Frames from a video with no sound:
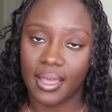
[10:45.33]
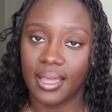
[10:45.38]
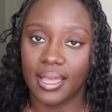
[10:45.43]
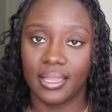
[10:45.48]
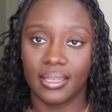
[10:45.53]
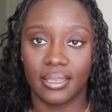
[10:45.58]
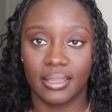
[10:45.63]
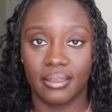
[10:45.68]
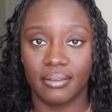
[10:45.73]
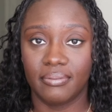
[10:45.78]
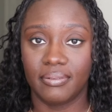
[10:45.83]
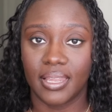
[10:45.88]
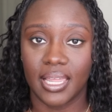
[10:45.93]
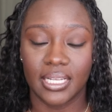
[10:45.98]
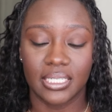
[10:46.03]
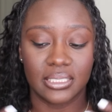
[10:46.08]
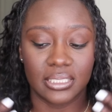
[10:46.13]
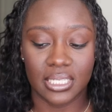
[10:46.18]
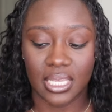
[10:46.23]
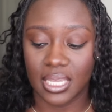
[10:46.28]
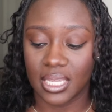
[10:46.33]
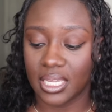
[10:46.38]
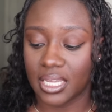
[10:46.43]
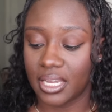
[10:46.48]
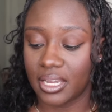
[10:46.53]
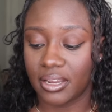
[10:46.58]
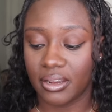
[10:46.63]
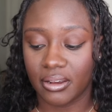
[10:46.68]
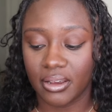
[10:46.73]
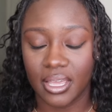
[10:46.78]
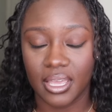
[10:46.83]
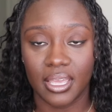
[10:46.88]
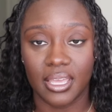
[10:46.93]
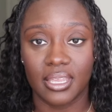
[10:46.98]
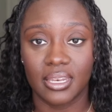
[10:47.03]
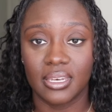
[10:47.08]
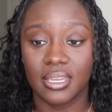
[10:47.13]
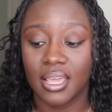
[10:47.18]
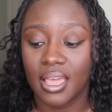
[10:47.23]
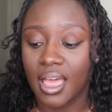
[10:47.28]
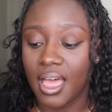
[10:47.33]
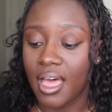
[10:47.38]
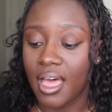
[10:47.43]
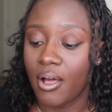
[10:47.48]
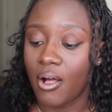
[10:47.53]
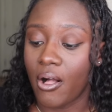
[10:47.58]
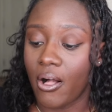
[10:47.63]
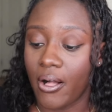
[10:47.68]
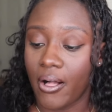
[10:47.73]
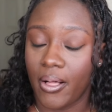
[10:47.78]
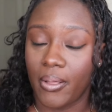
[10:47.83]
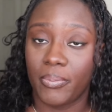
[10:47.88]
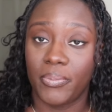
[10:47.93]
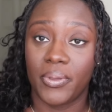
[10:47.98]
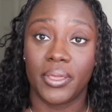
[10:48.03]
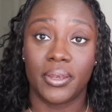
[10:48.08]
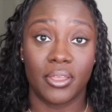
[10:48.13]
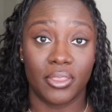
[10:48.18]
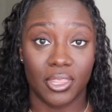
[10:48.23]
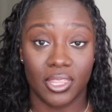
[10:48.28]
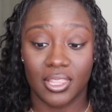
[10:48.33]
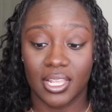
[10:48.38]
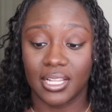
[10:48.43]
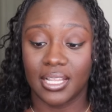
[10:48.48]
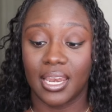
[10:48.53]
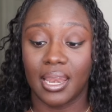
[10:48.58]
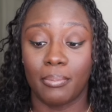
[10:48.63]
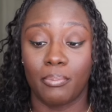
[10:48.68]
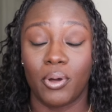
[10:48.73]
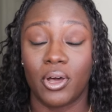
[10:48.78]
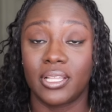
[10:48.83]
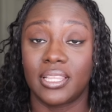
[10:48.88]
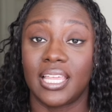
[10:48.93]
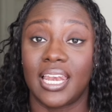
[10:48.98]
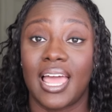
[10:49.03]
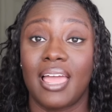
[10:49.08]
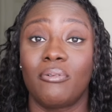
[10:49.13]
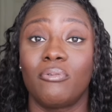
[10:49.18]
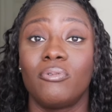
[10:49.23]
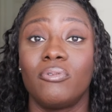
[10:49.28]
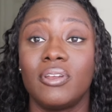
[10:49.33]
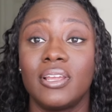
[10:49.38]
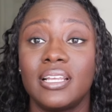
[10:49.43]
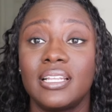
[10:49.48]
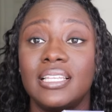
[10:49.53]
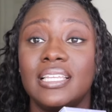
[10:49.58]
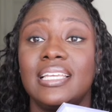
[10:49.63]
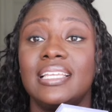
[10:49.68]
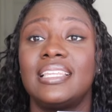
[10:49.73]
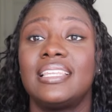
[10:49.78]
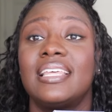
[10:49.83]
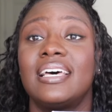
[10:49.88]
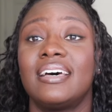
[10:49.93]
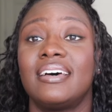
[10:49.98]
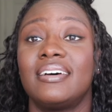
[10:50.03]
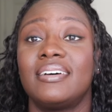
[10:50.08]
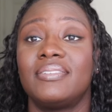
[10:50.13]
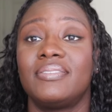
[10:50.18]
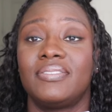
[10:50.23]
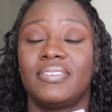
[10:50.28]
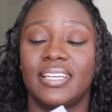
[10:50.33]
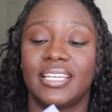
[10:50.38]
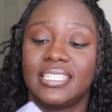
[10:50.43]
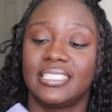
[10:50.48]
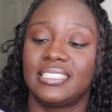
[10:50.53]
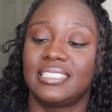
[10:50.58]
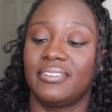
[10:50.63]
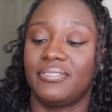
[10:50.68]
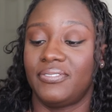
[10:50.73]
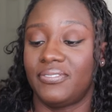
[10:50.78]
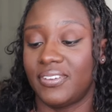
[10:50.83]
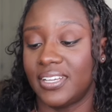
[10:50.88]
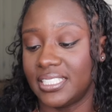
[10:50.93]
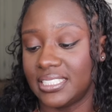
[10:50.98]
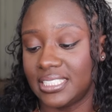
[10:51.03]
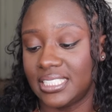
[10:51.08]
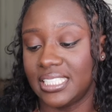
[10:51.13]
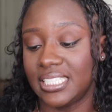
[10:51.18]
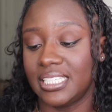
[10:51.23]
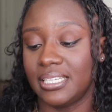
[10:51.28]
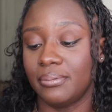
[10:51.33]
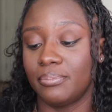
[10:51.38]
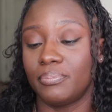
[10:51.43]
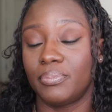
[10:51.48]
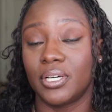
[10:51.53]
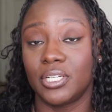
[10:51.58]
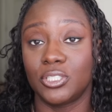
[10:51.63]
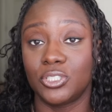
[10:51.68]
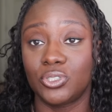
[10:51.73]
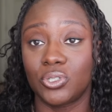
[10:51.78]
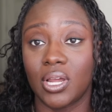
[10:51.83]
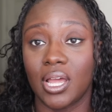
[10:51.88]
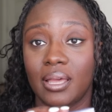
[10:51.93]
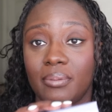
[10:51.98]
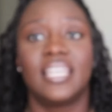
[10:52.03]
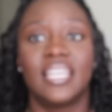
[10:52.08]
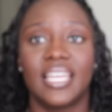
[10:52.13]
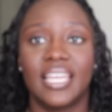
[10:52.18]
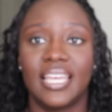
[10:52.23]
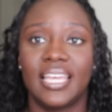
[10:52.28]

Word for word: I love, like, skincare. And um, another thing that I bought that I really love is the Fenty Butter Drop.